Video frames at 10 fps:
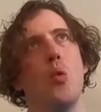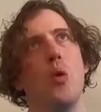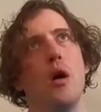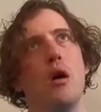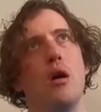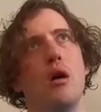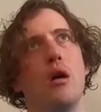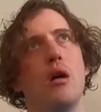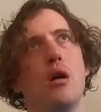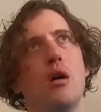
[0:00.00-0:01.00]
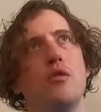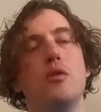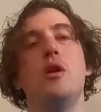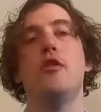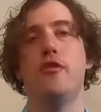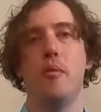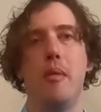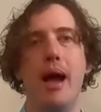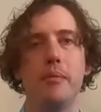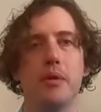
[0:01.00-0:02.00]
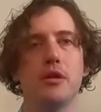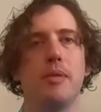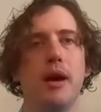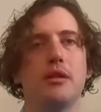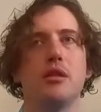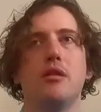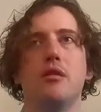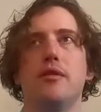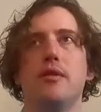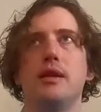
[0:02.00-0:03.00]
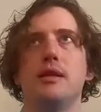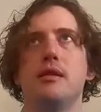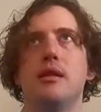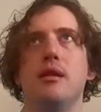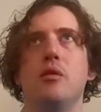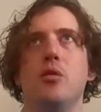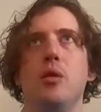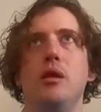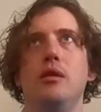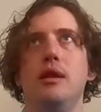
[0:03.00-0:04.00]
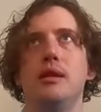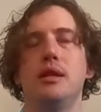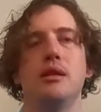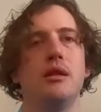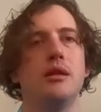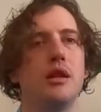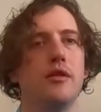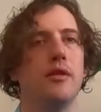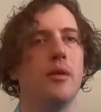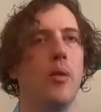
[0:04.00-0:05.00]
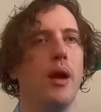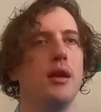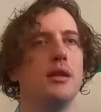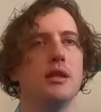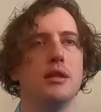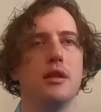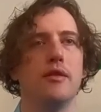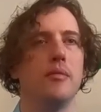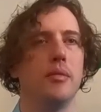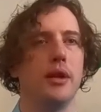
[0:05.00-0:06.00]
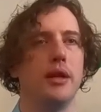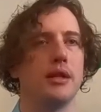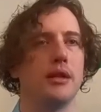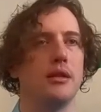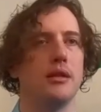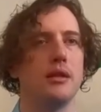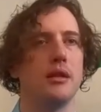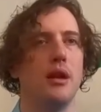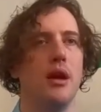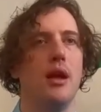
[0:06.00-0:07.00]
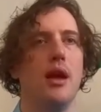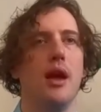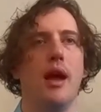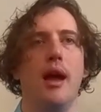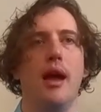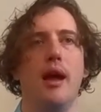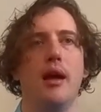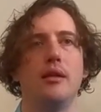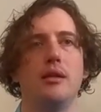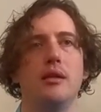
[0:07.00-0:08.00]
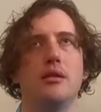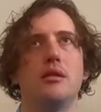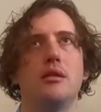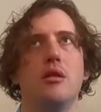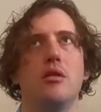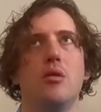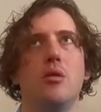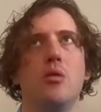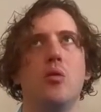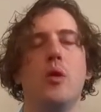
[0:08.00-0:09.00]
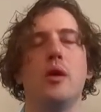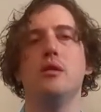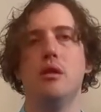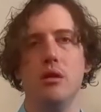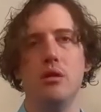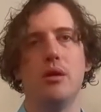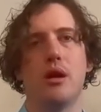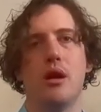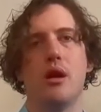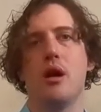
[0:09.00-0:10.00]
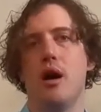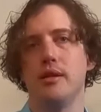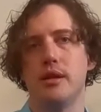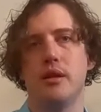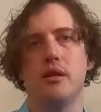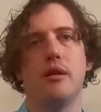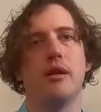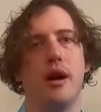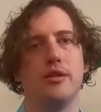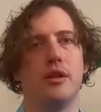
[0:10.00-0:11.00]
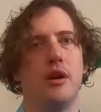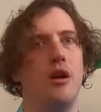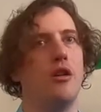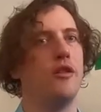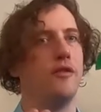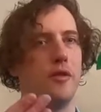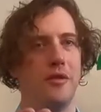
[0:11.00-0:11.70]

Well, from my perspective, it's that we listen in different ways in different places. And so when you go to a concert or a concert hall, or if